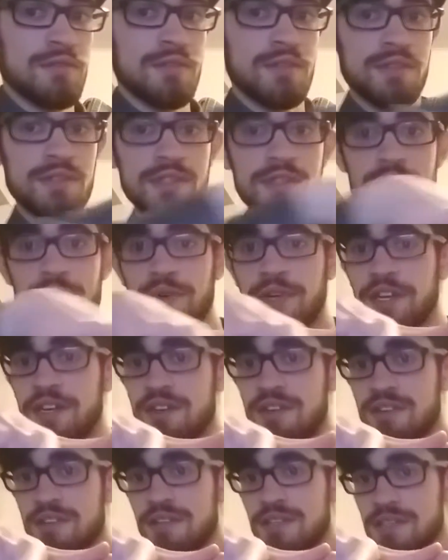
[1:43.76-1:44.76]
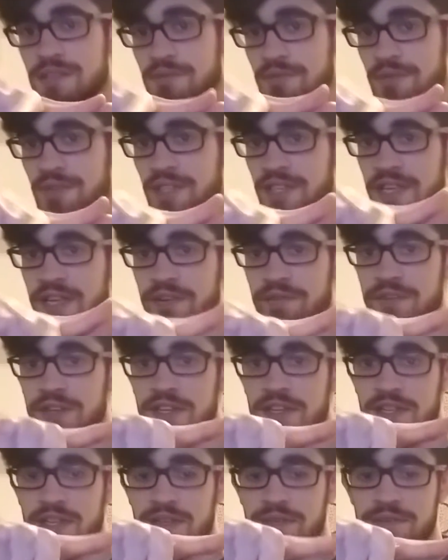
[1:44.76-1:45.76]
it's a square, doesn't really have any
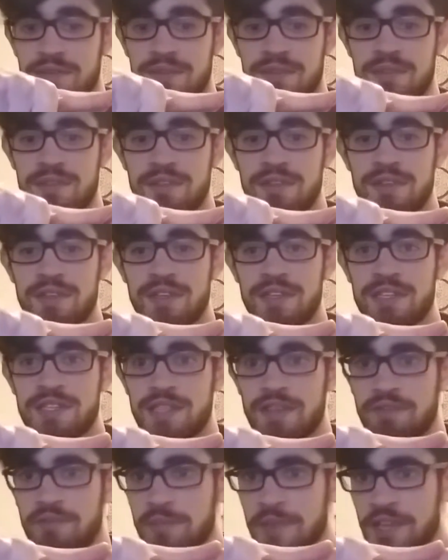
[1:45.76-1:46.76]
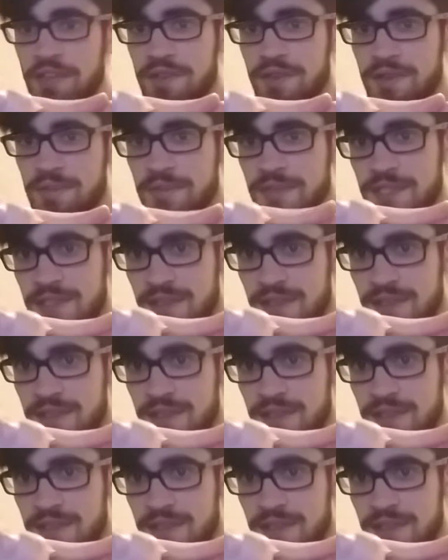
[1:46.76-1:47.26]
depth, except for my thumbs.